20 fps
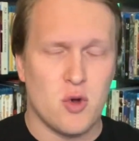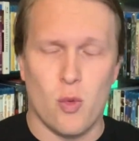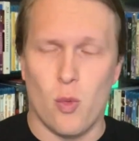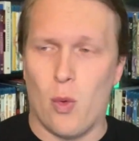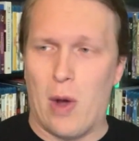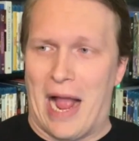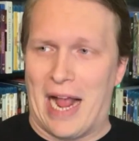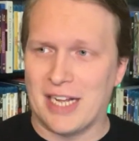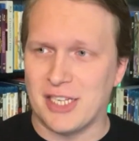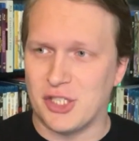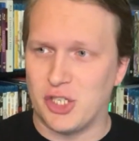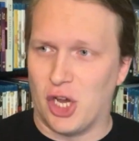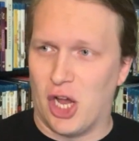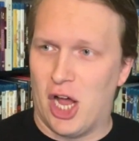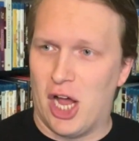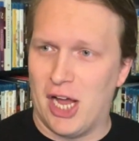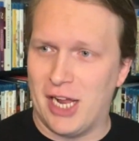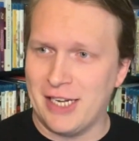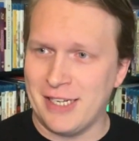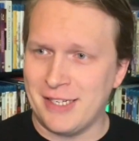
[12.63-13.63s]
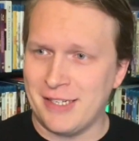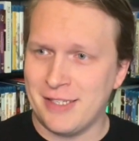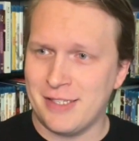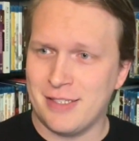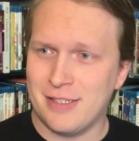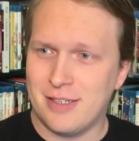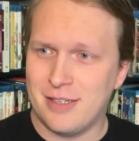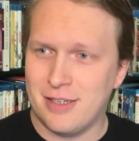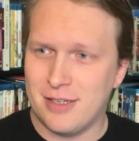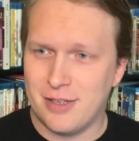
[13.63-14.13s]
Wax on,
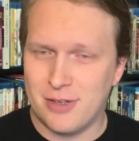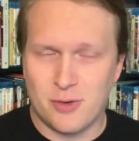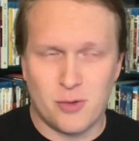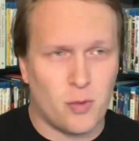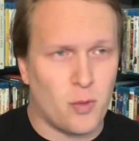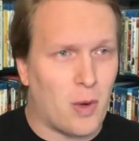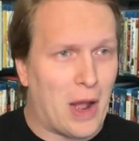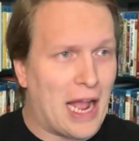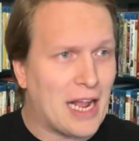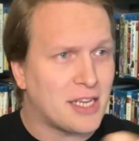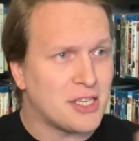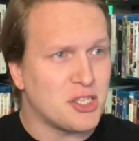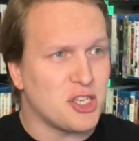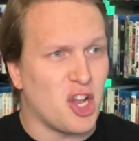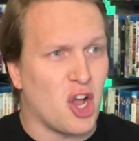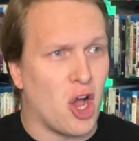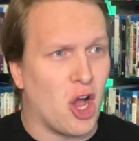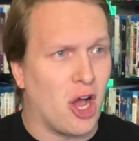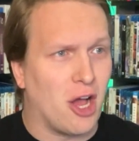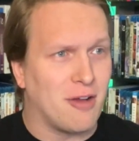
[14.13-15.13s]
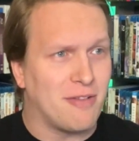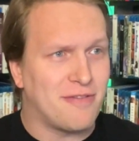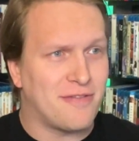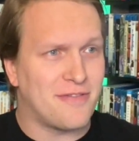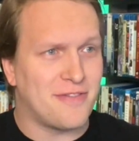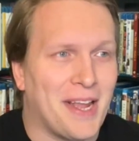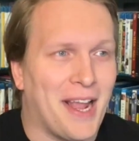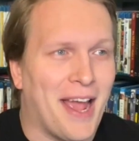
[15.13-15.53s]
wax off.